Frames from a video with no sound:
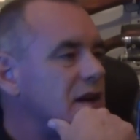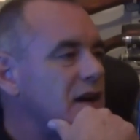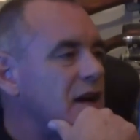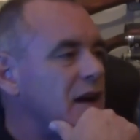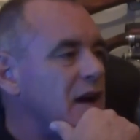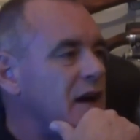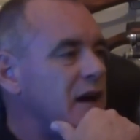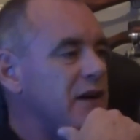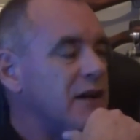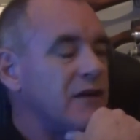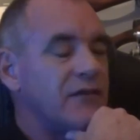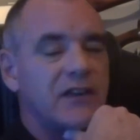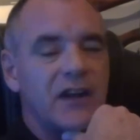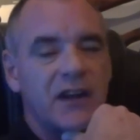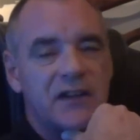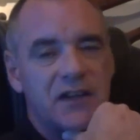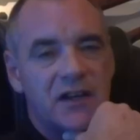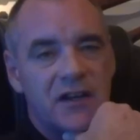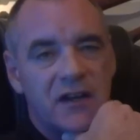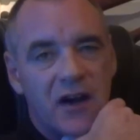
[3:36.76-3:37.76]
uh, you've
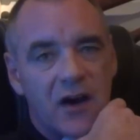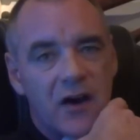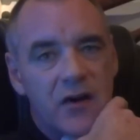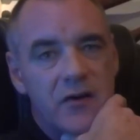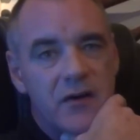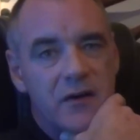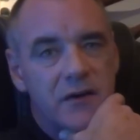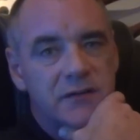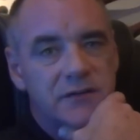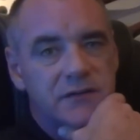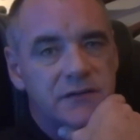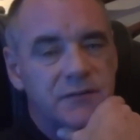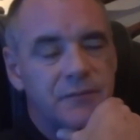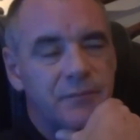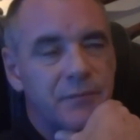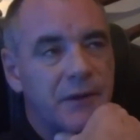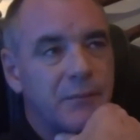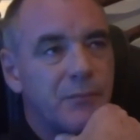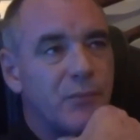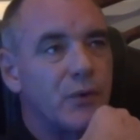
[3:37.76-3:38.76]
done your dough.
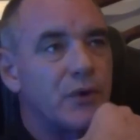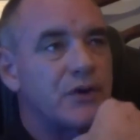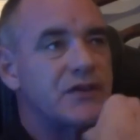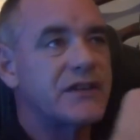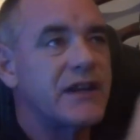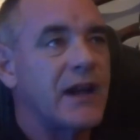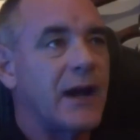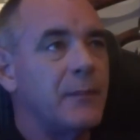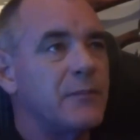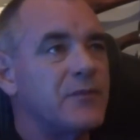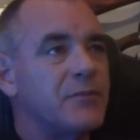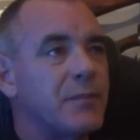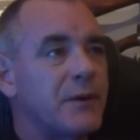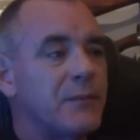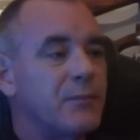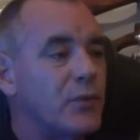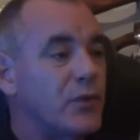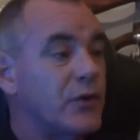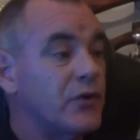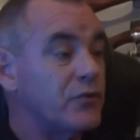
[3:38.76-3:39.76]
Big boys games,
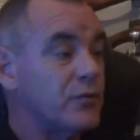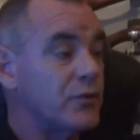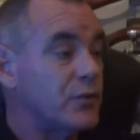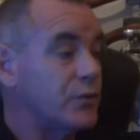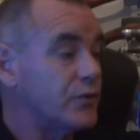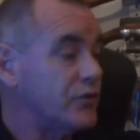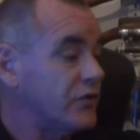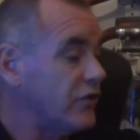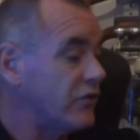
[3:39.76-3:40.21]
big boys rules.